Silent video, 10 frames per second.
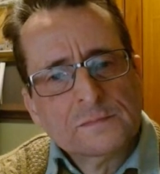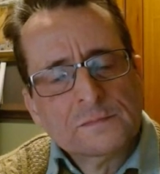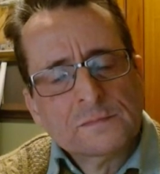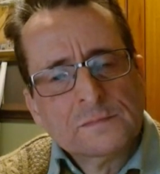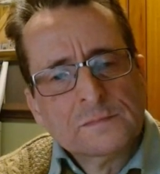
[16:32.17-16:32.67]

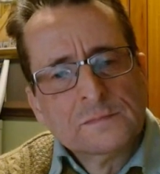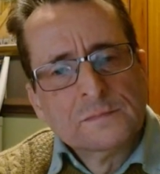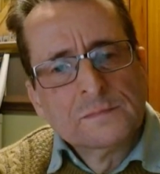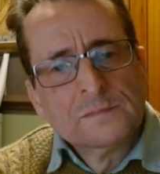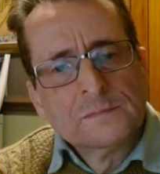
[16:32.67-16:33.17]

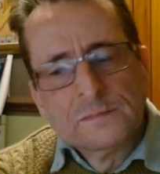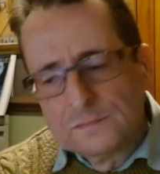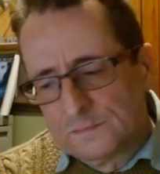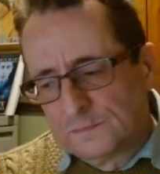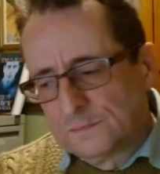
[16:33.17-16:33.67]

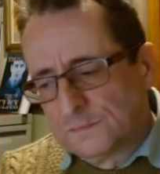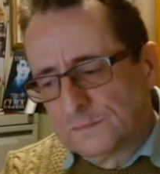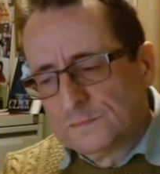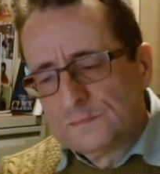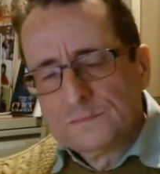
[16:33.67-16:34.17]

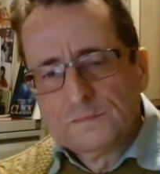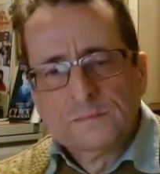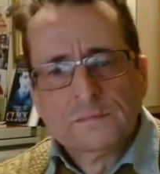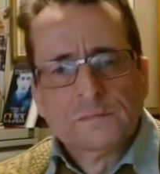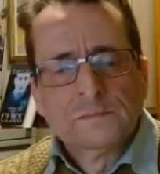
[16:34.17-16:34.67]

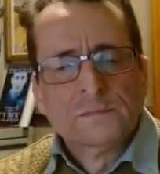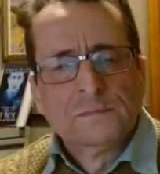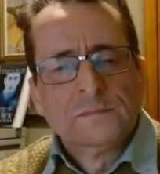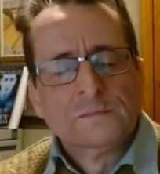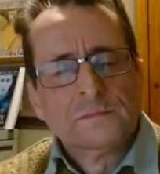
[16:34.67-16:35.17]

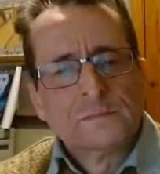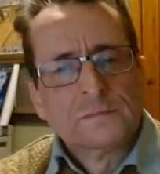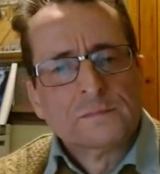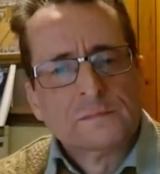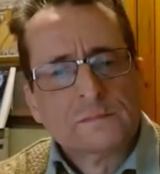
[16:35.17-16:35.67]

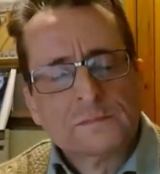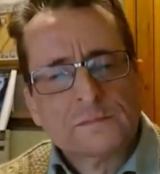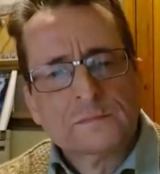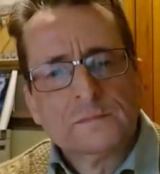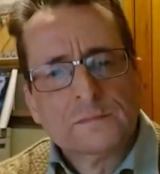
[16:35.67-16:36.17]

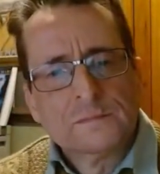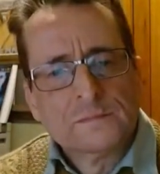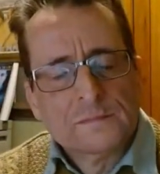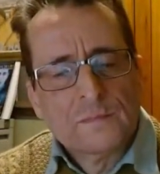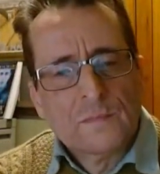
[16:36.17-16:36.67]

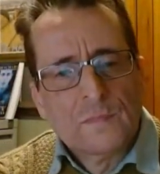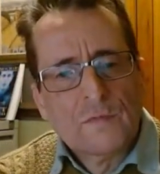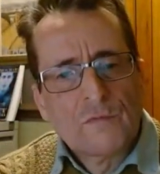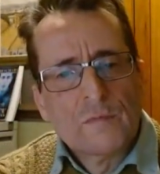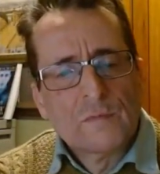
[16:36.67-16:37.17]

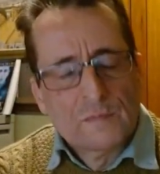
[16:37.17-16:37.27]
(not speaking)